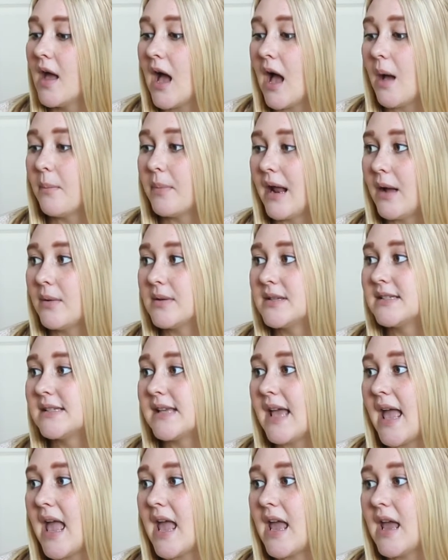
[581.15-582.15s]
But I would
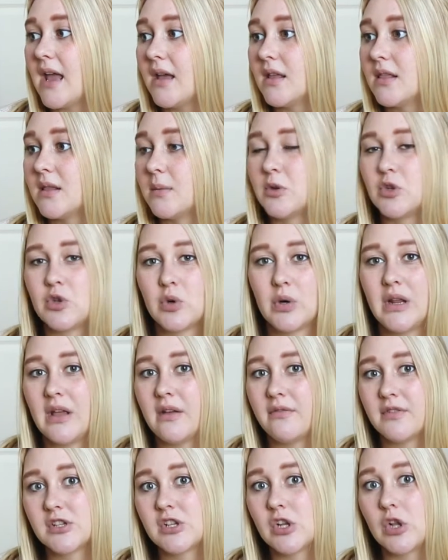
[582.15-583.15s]
say the majority
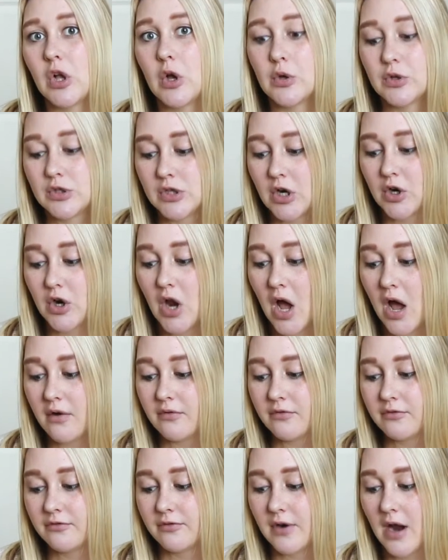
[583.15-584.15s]
of his clothes are
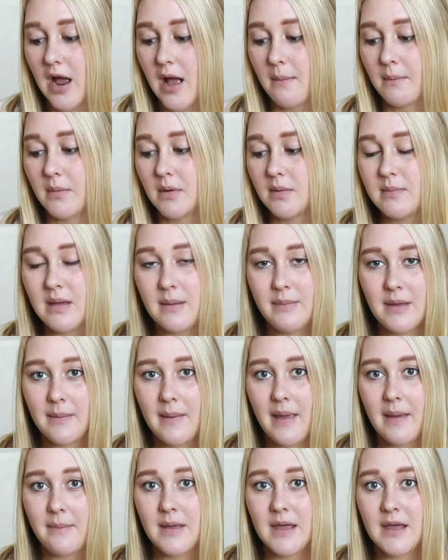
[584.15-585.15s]
not from Meebee
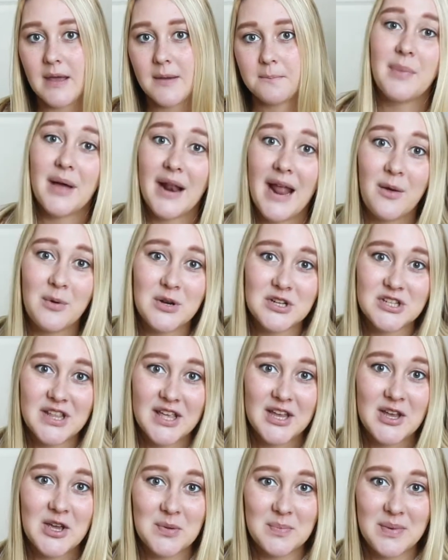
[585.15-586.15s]
Baby, but I wish
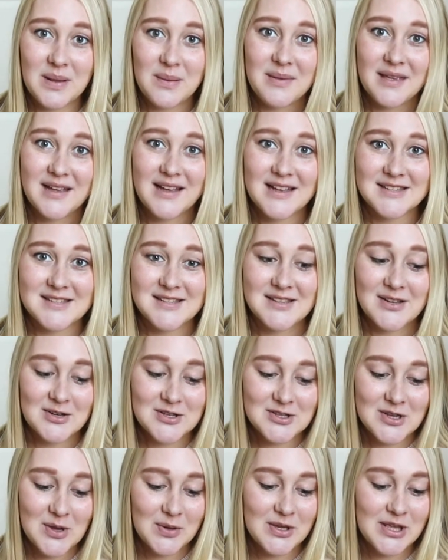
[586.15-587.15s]
they could be because they're
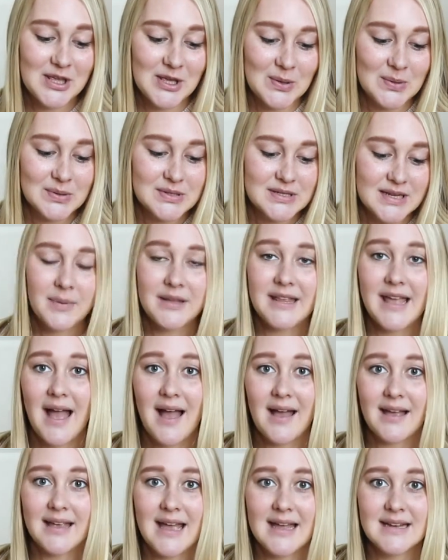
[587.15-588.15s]
so cute. But
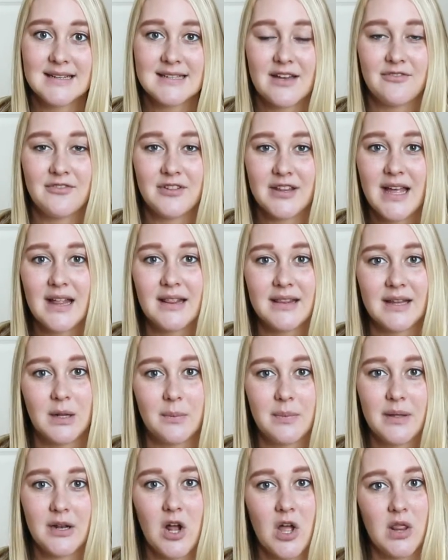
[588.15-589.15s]
yeah, again, definitely a
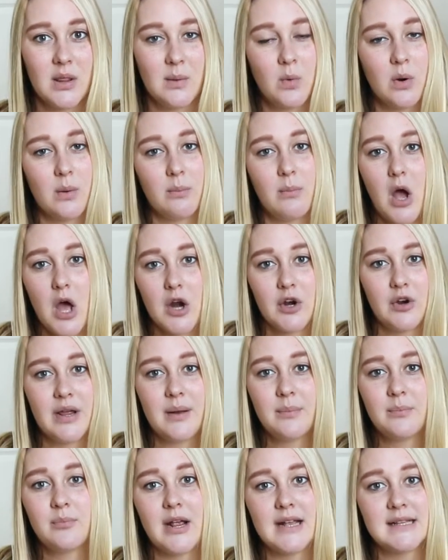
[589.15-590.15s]
little bit on the more
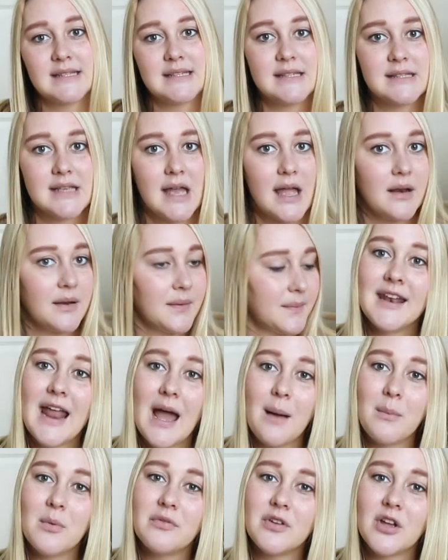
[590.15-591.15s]
moderate pricey side.
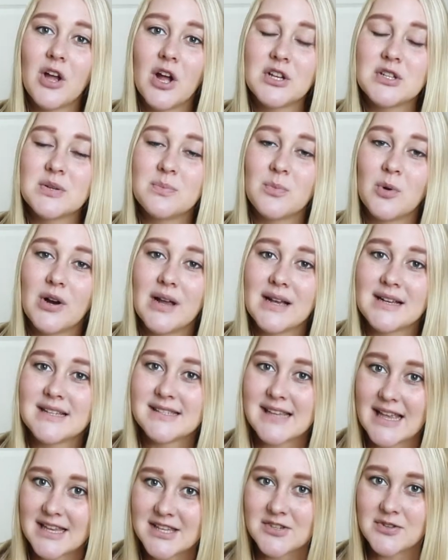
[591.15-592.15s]
Now moving on to more
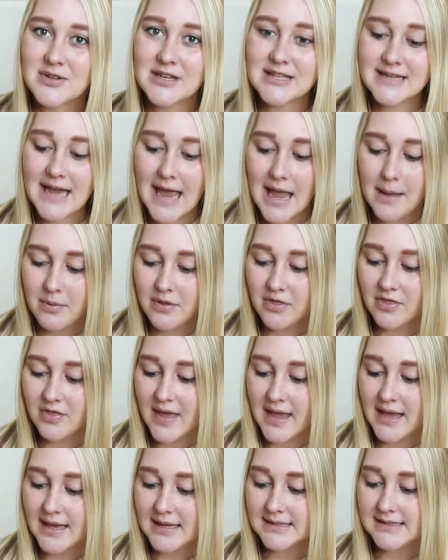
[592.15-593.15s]
accessory type
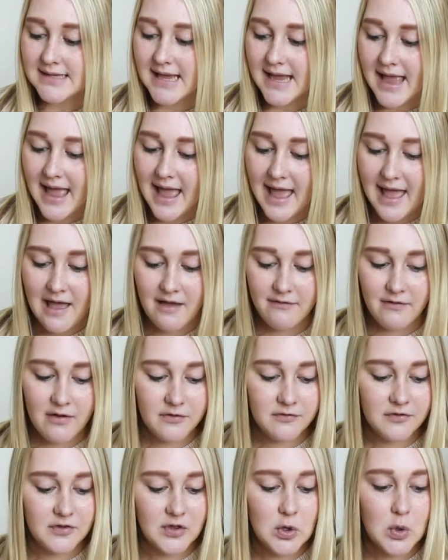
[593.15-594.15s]
things, I have a
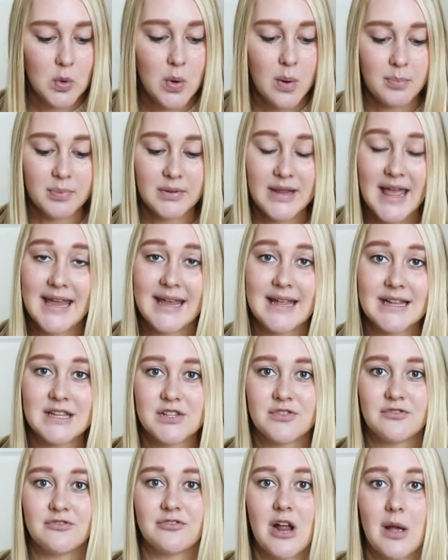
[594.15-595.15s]
few
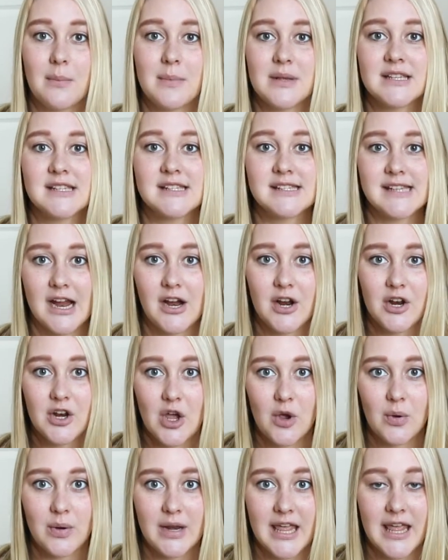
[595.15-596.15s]
blankets from
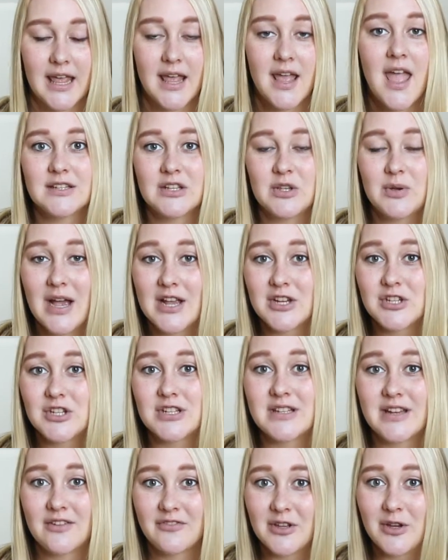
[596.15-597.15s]
Serenoni. You guys
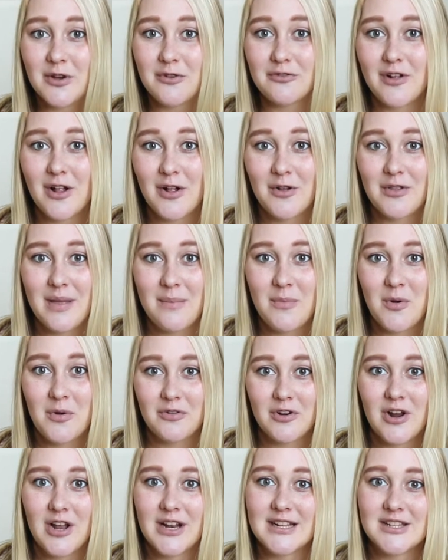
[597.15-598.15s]
should definitely go follow them
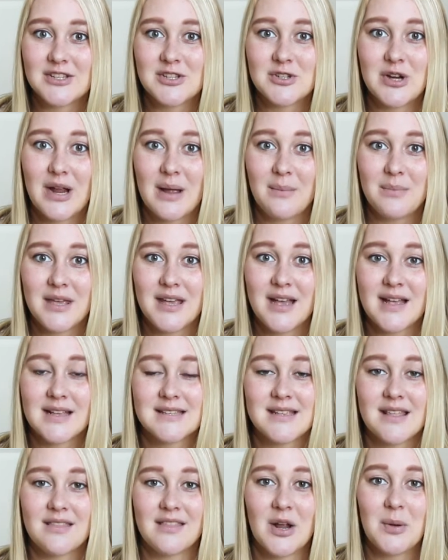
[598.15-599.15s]
over on Instagram
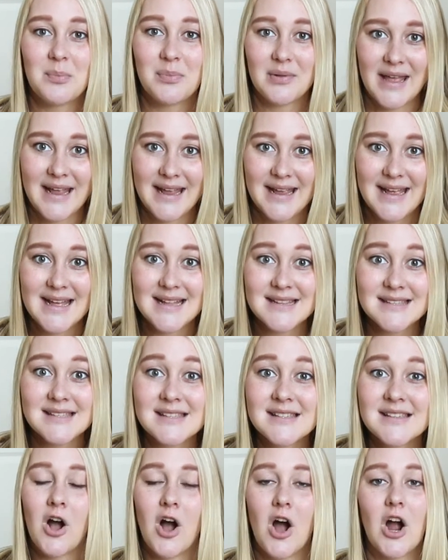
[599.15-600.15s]
because their
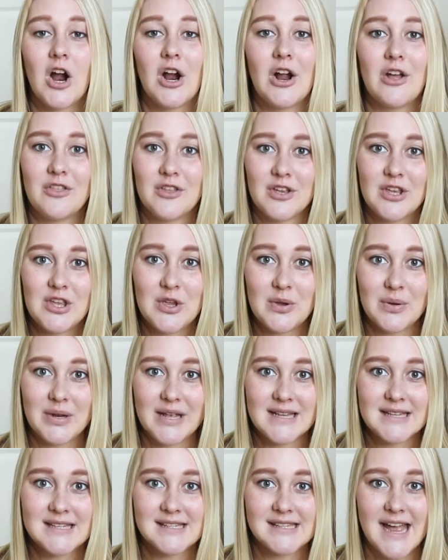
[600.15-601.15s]
blankets are the
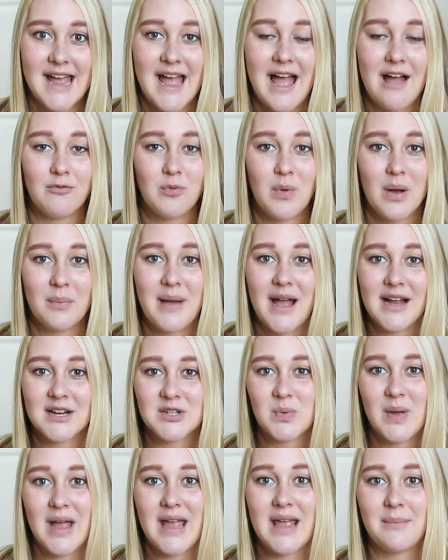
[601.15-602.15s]
cutest. I have one
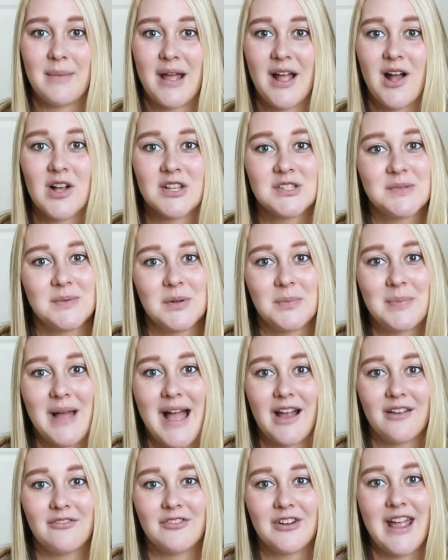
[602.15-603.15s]
packed away in my hospital
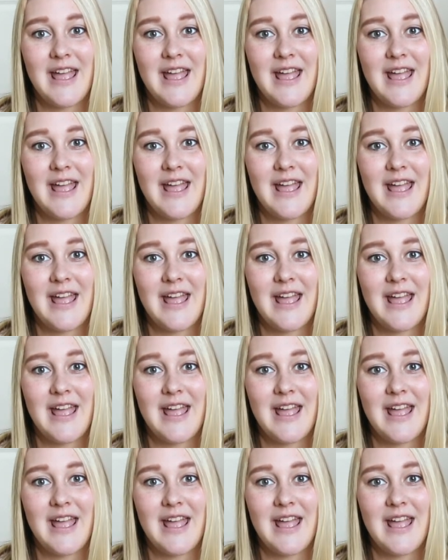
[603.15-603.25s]
bag for